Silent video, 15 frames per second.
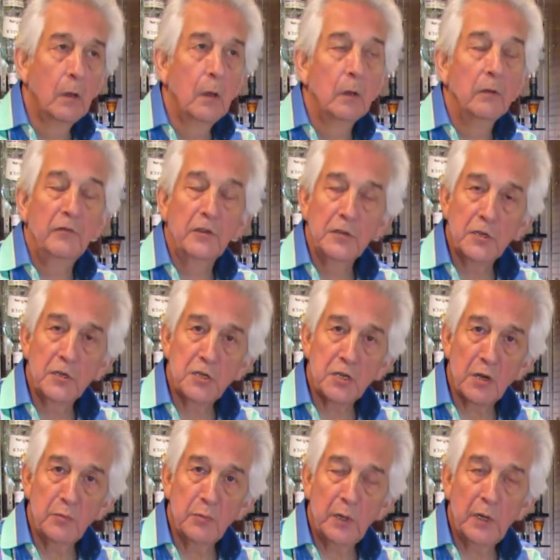vintage
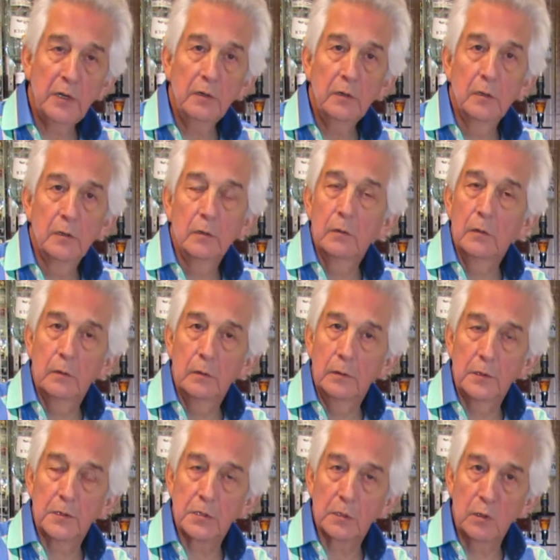champagne.
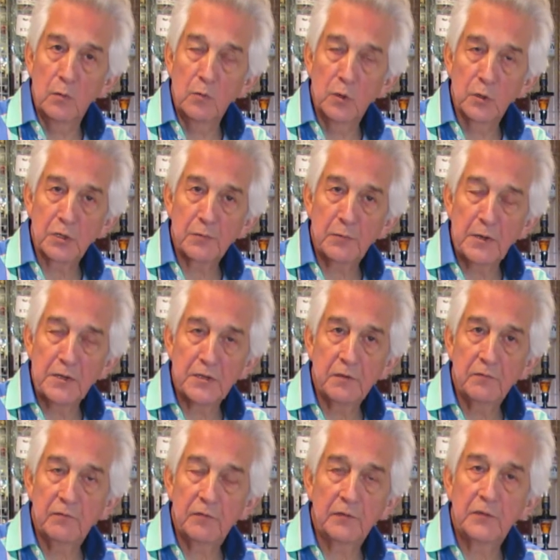It's a lot more expensive,
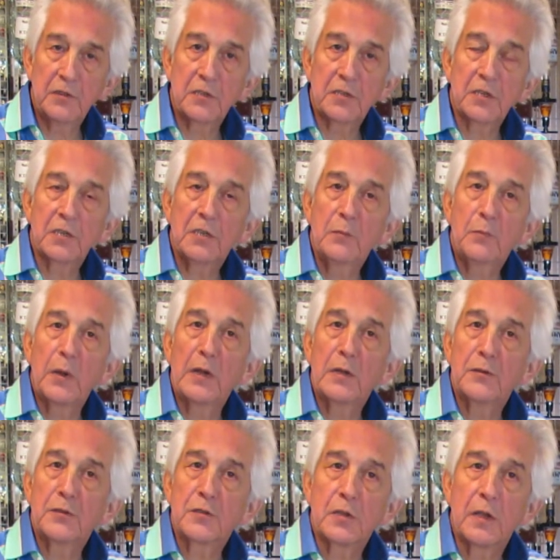
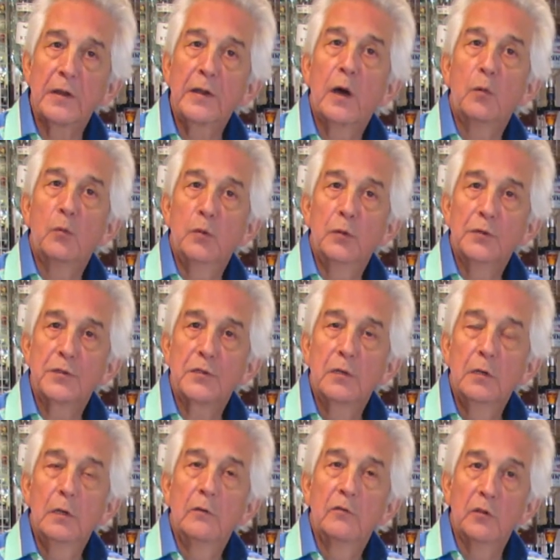£50–60 and upwards
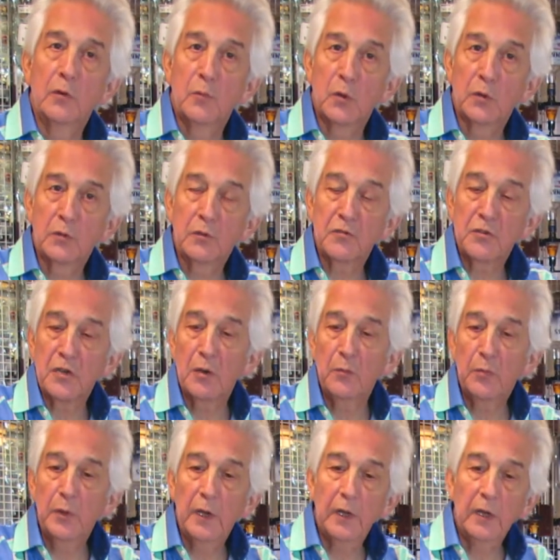for a bottle of
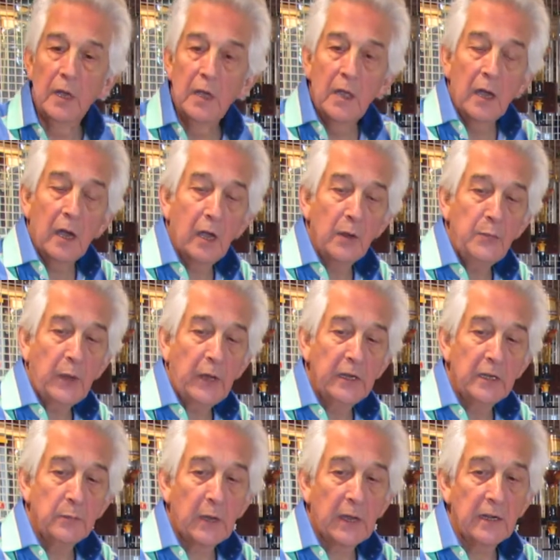champagne. I paid
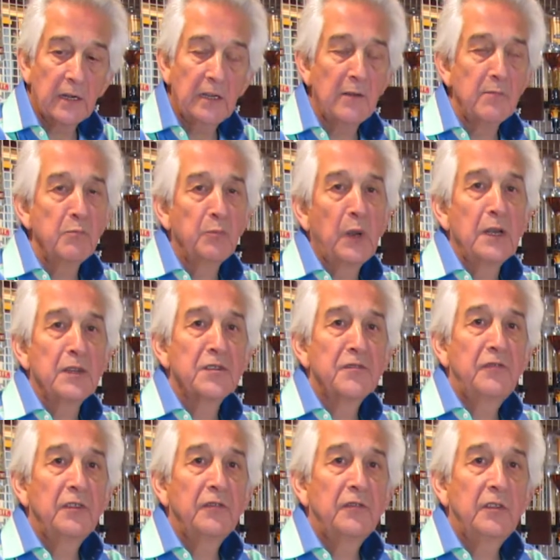about
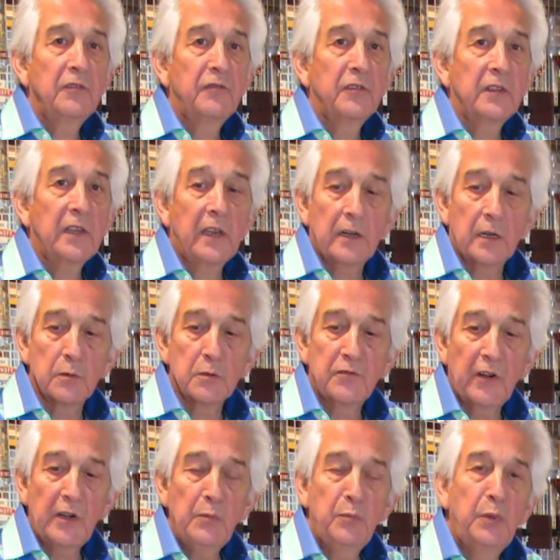£11.50 for that. I was
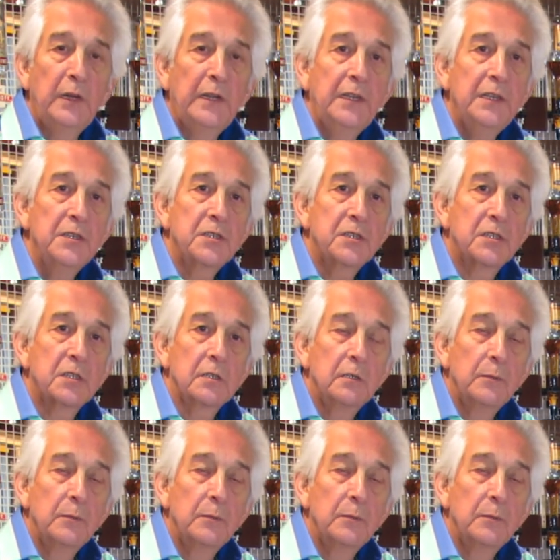very pleased.